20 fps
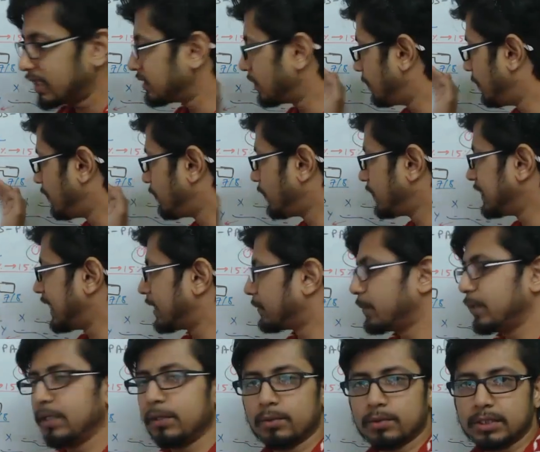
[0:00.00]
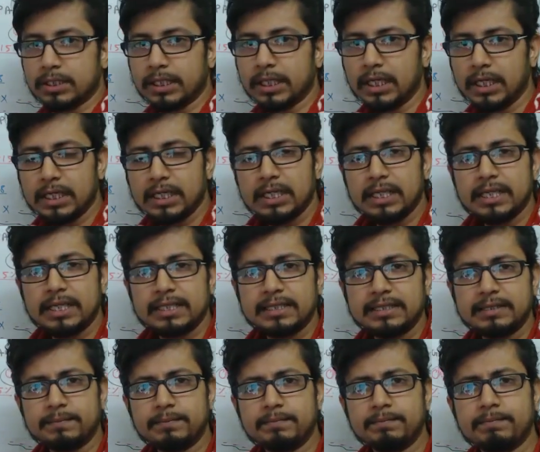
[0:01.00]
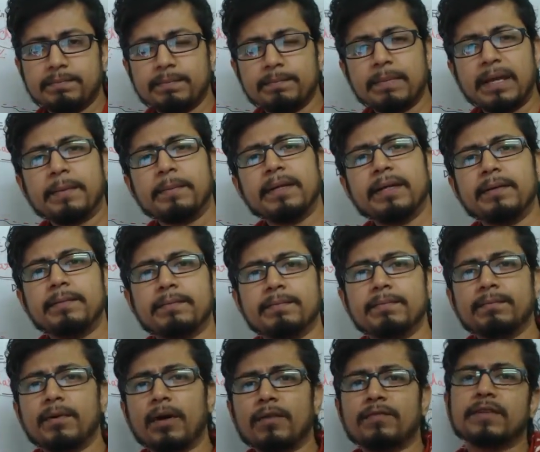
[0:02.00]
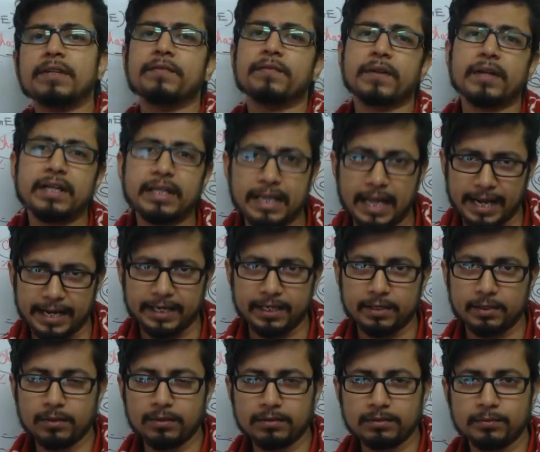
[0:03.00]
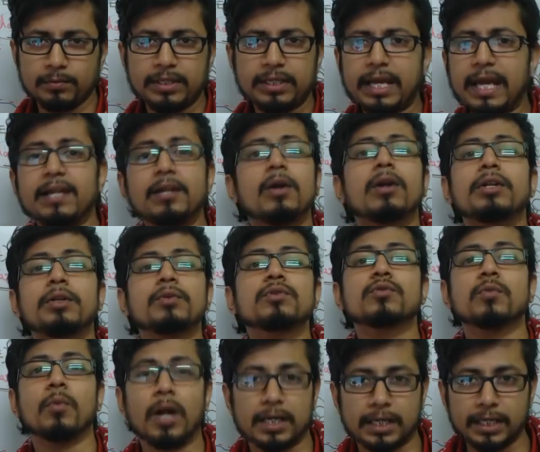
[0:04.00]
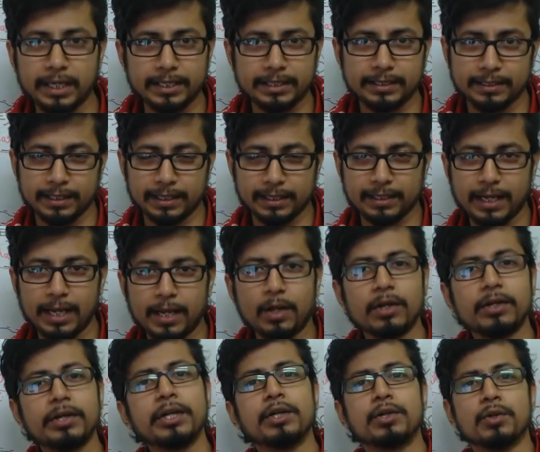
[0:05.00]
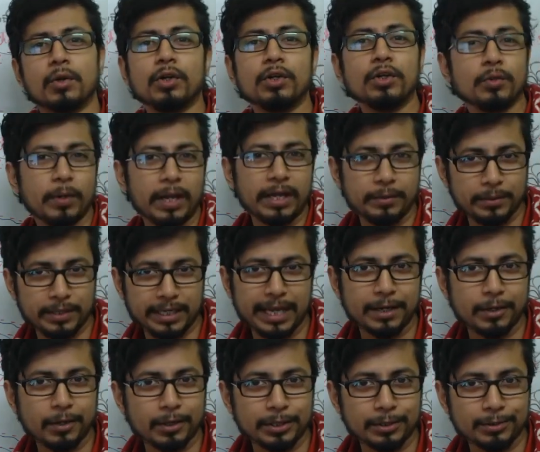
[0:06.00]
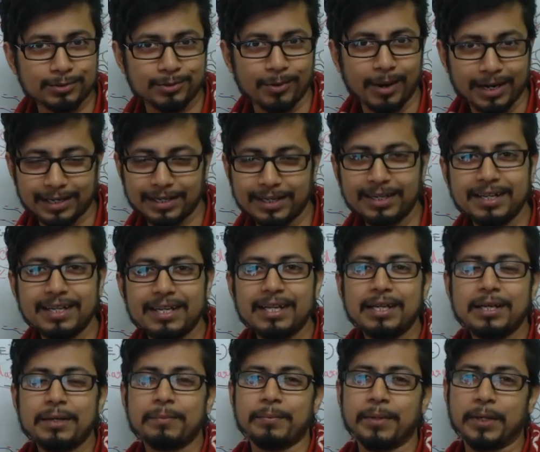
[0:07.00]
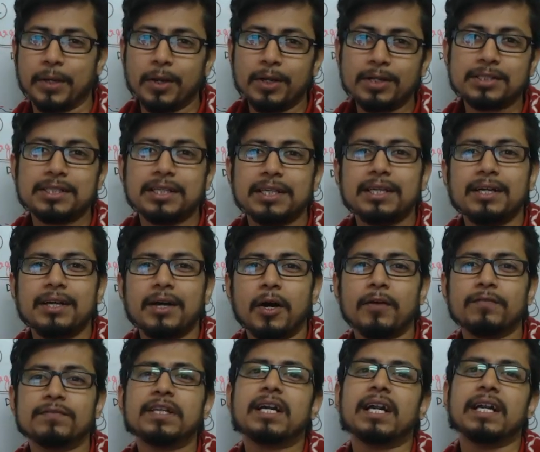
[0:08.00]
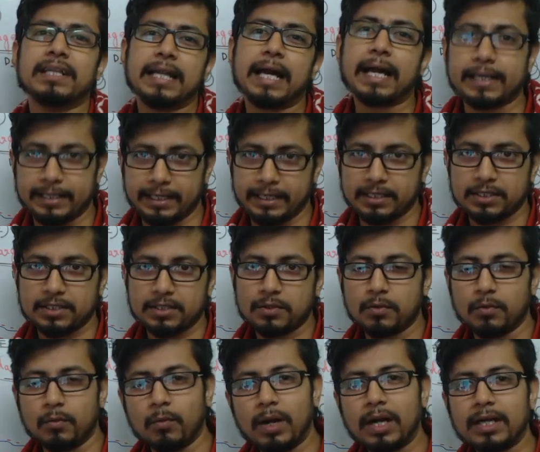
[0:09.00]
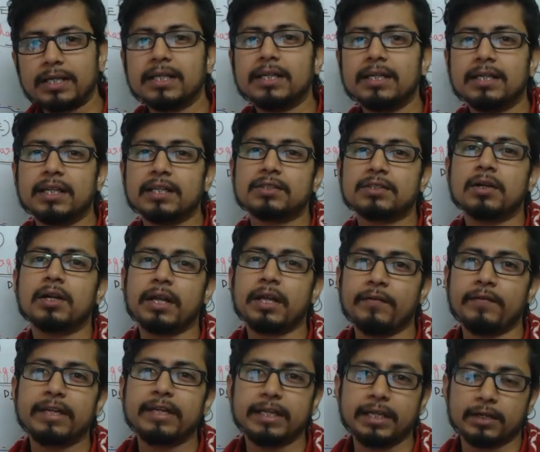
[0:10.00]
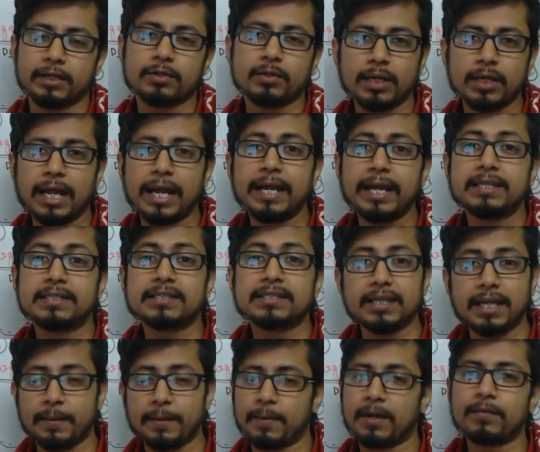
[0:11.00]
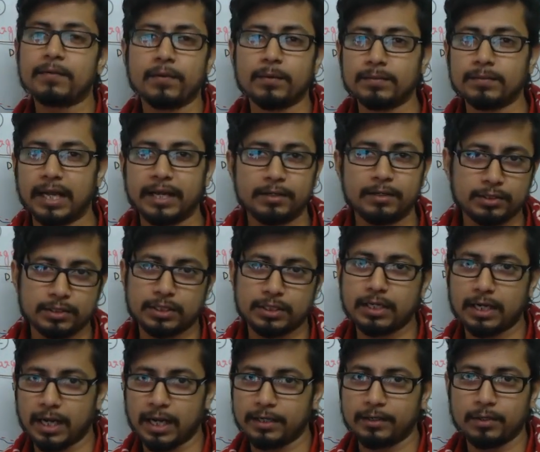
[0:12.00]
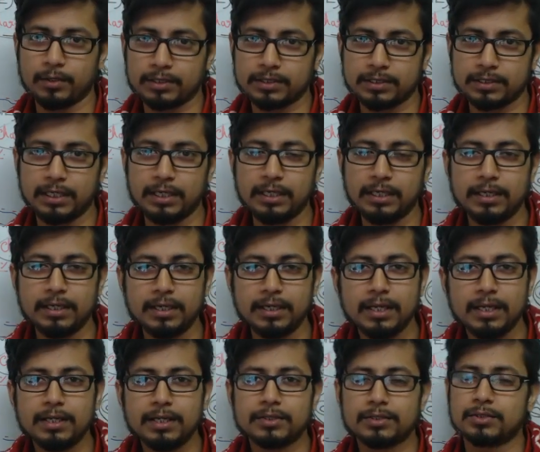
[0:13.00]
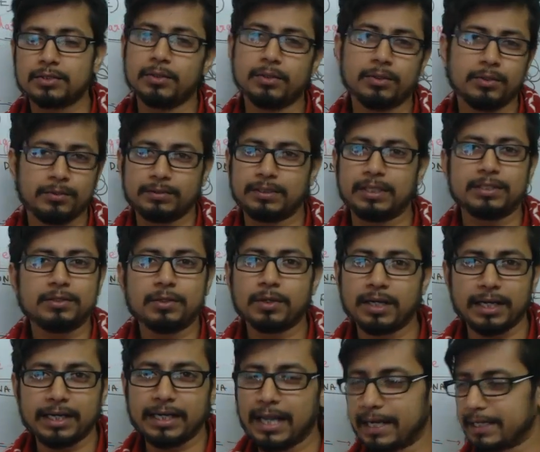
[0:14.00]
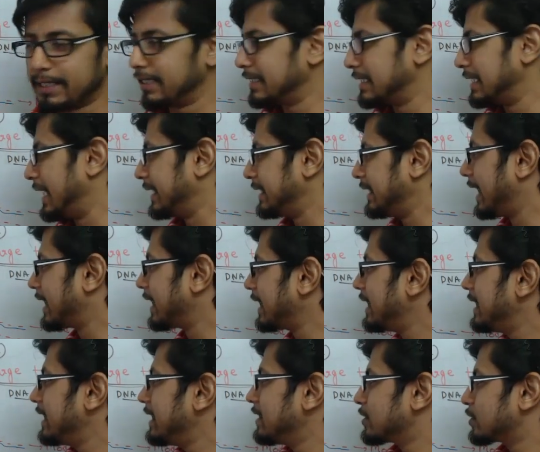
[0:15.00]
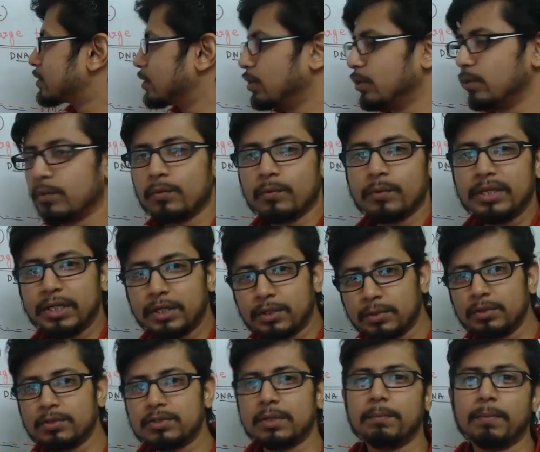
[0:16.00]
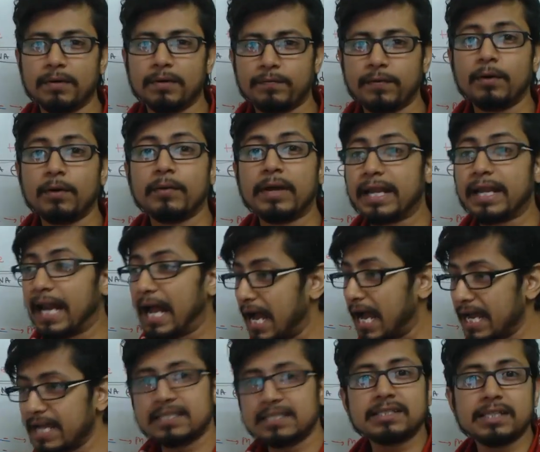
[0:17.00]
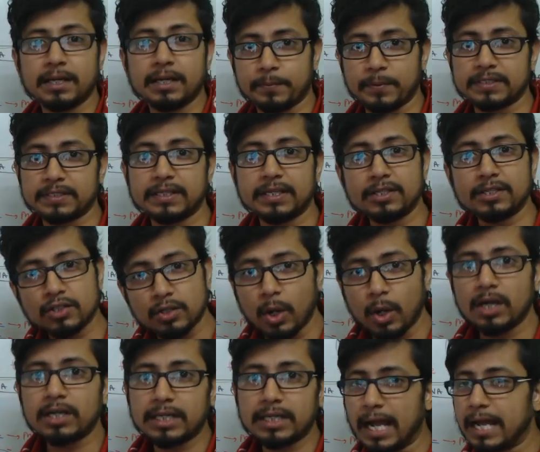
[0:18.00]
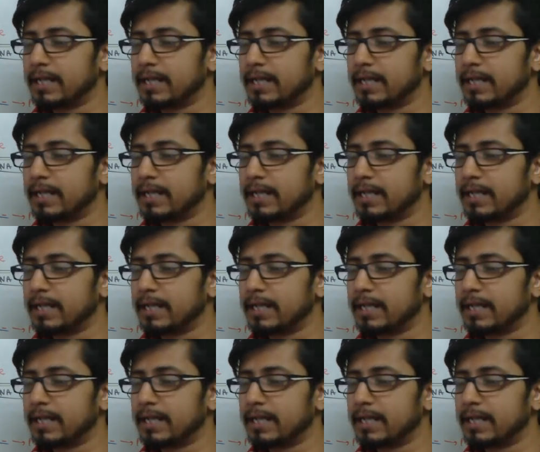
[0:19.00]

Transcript: may be of different kind. You know, we cannot use water in there. I already told you why we cannot use water, because of the conductance. Water does not have any electrolytes apart from the hydrogen and hydroxyl, so there is no conductance like that. So we need to use a buffer where ions are present, salt